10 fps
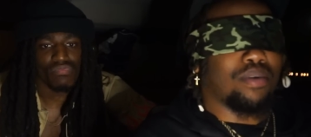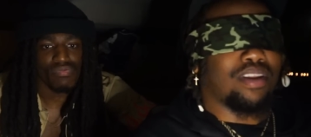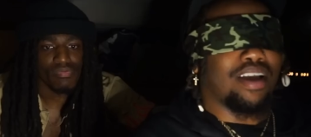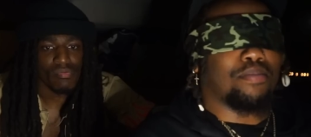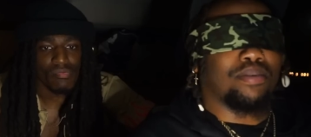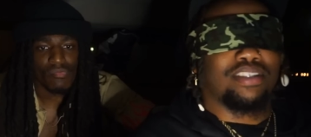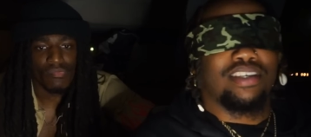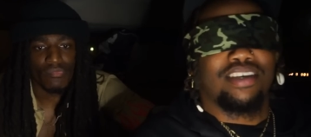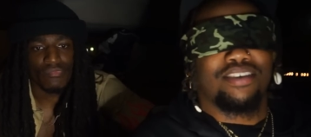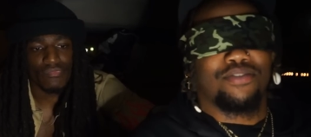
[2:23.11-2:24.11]
Speaker 1: but like
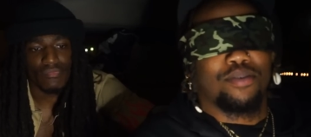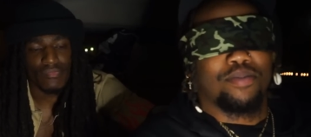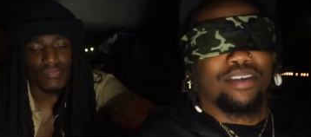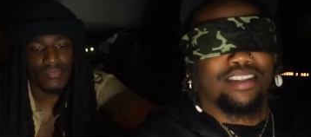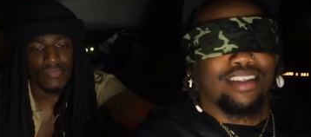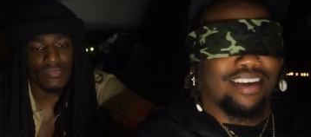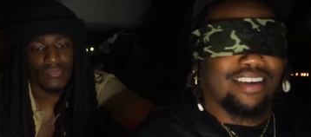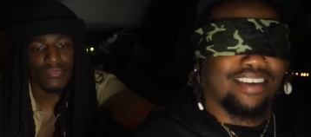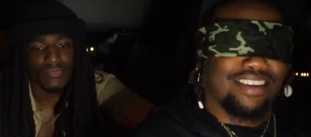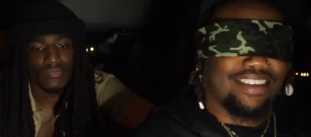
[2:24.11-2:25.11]
petite. You feel me?
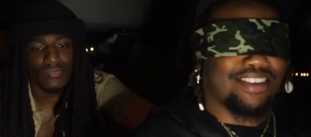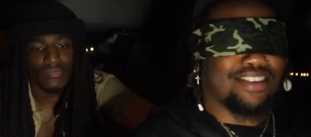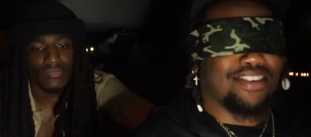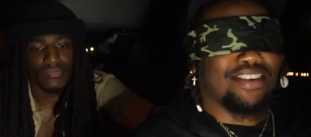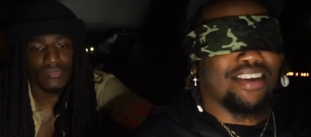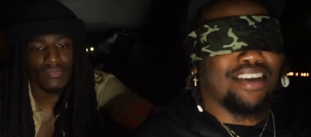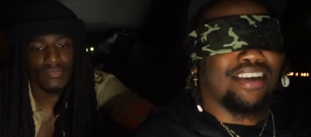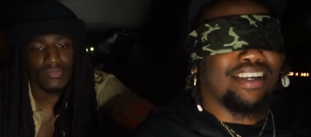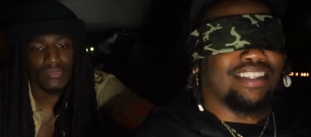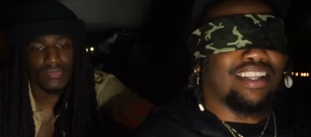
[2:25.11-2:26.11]
Like
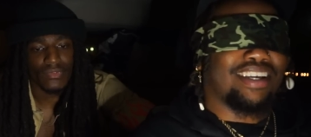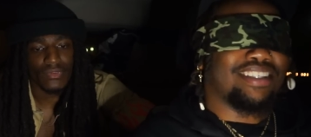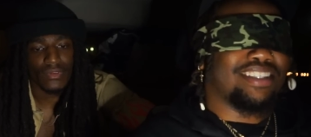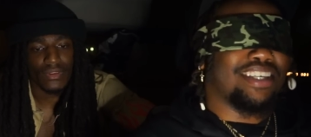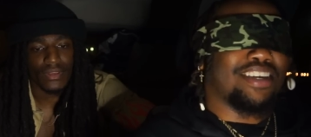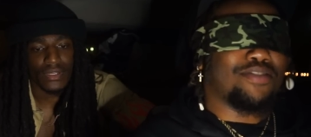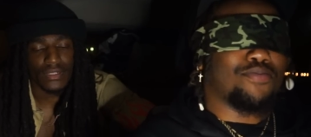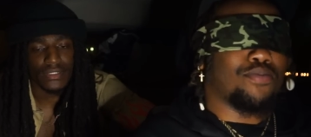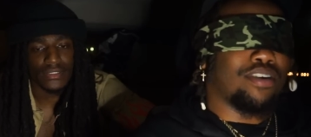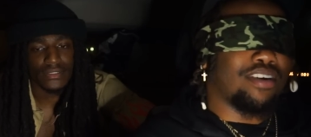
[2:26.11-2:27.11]
nice
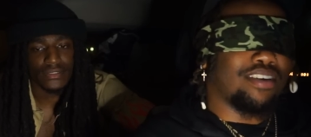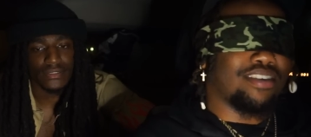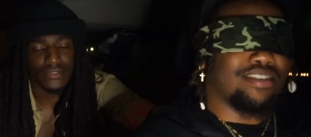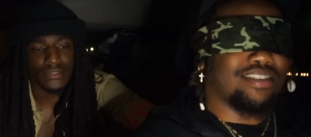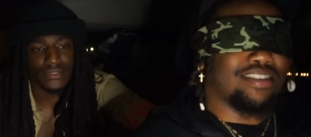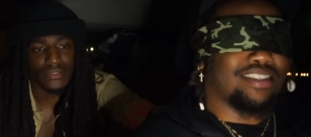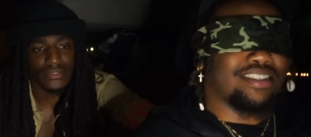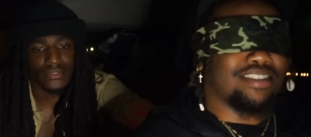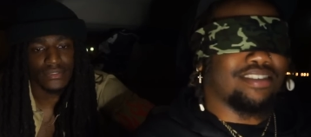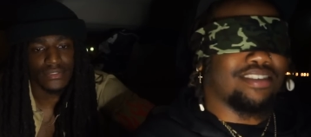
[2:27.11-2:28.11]
teeth, bruh.
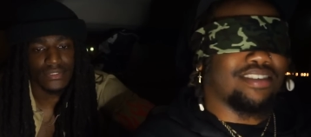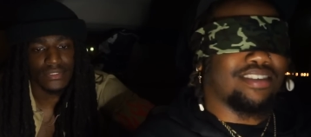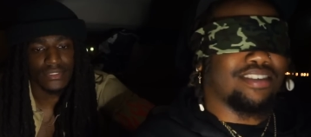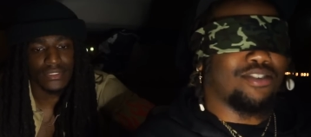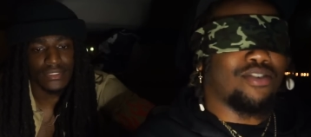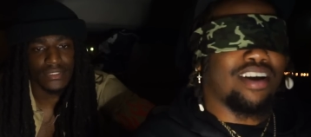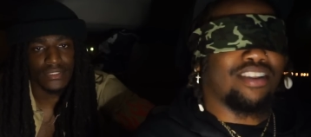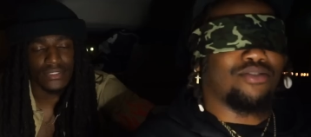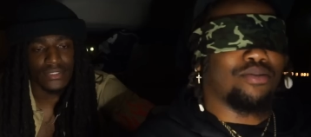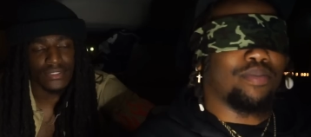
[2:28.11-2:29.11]
Uh, know
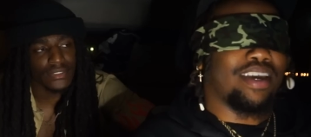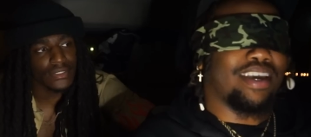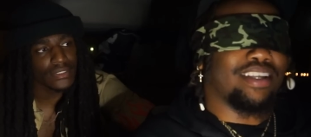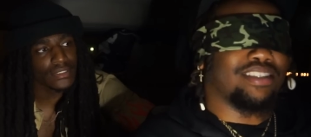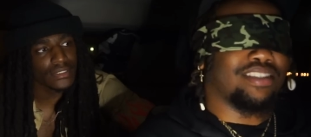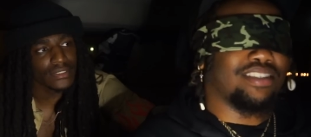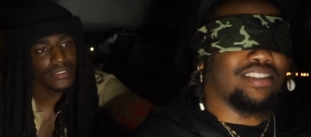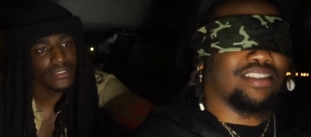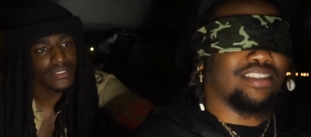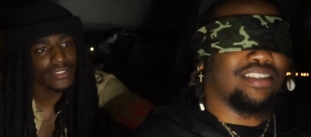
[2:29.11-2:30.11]
how to do them
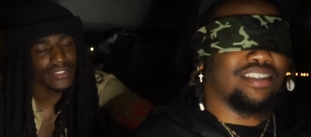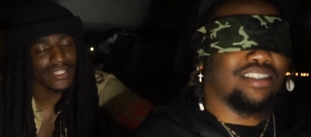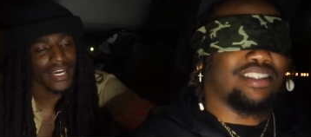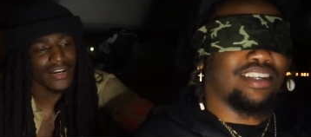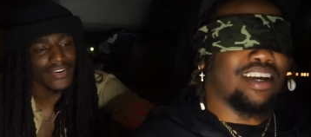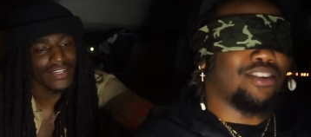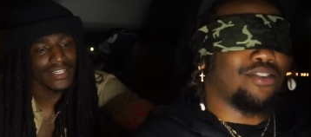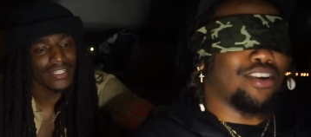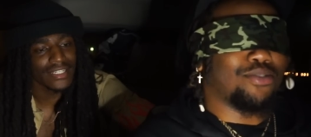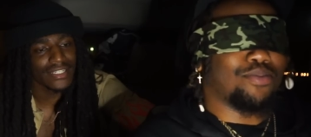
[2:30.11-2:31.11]
edges. Yeah. She gotta
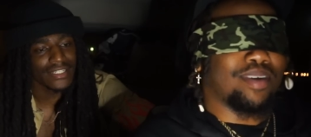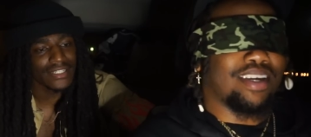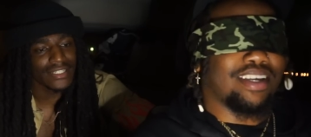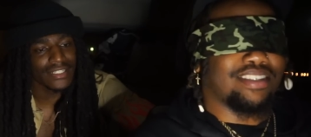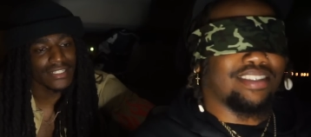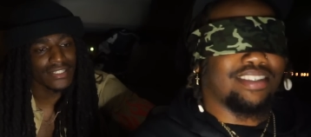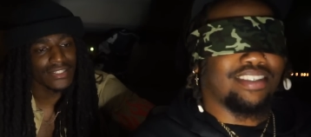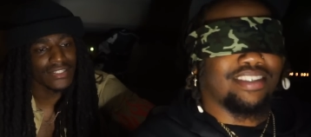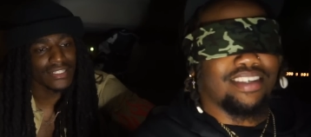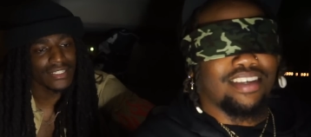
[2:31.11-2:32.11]
know how to do them
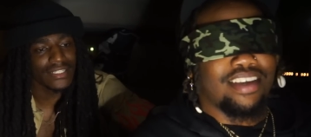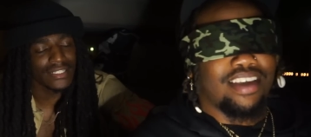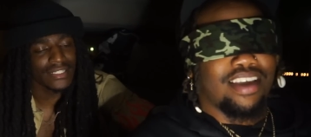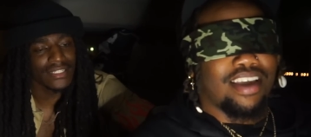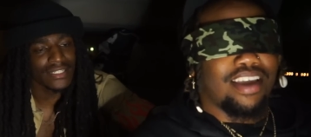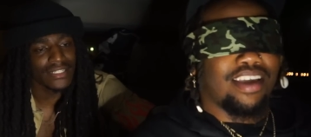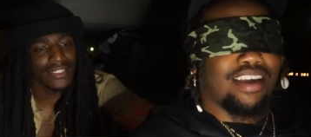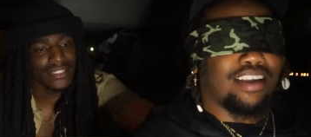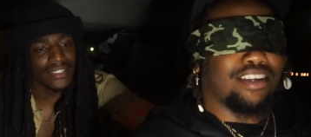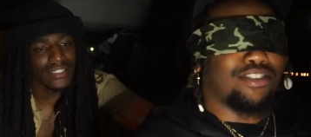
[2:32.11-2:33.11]
edges,
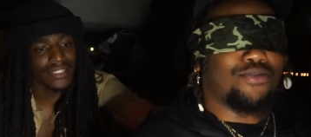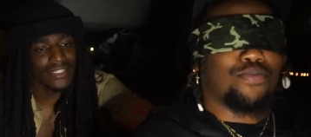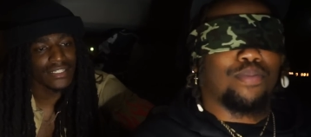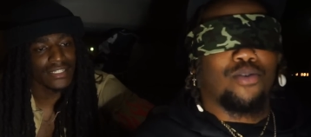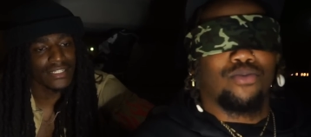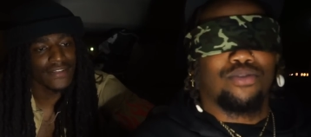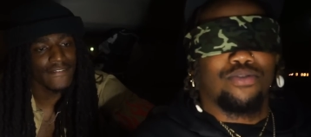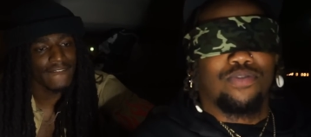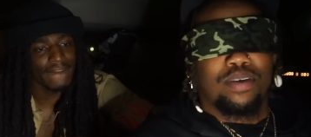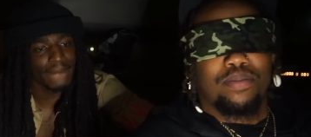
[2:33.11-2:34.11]
and can do
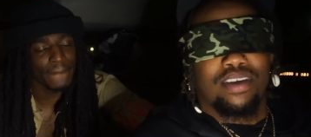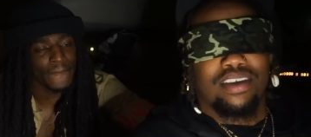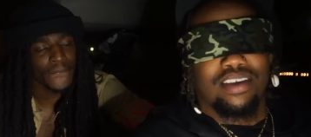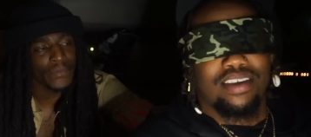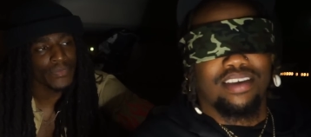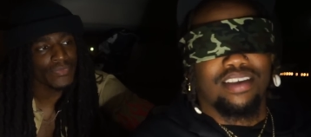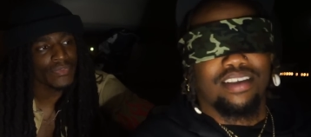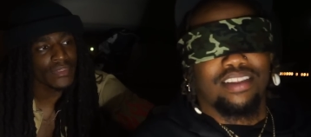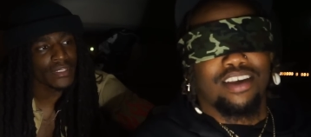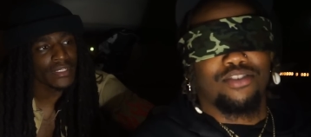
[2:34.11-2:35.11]
both. You feel me?
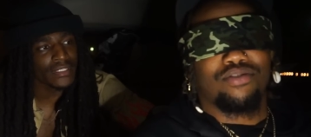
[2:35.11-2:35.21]
Like